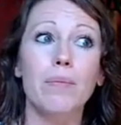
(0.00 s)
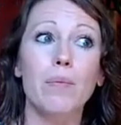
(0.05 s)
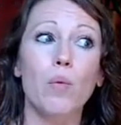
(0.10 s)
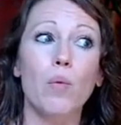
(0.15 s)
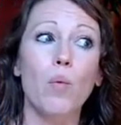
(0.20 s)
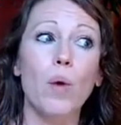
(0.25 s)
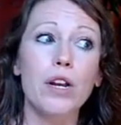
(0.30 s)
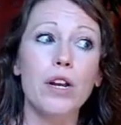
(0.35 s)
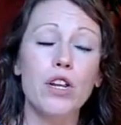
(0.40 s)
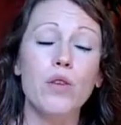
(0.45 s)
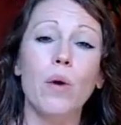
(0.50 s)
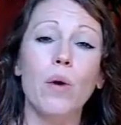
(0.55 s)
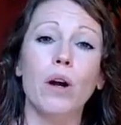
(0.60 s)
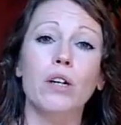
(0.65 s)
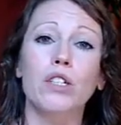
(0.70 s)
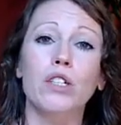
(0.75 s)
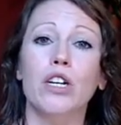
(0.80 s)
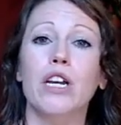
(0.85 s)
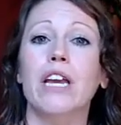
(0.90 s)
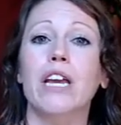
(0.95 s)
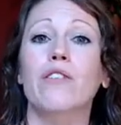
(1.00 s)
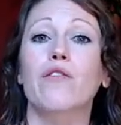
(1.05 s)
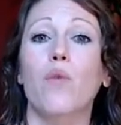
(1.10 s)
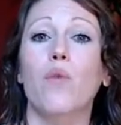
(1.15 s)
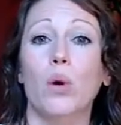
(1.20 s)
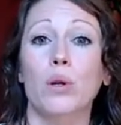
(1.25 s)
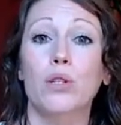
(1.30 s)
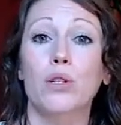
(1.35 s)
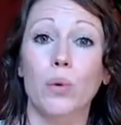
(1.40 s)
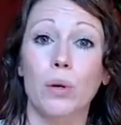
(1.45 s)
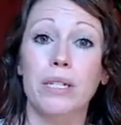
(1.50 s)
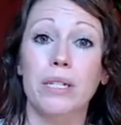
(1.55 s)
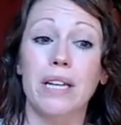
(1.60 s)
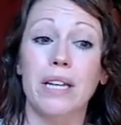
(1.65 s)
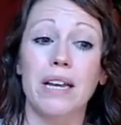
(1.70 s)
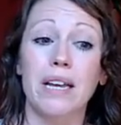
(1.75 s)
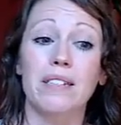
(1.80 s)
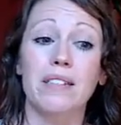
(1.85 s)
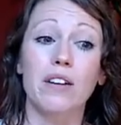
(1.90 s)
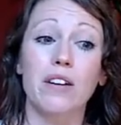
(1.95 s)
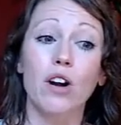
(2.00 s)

when you are looking for sources,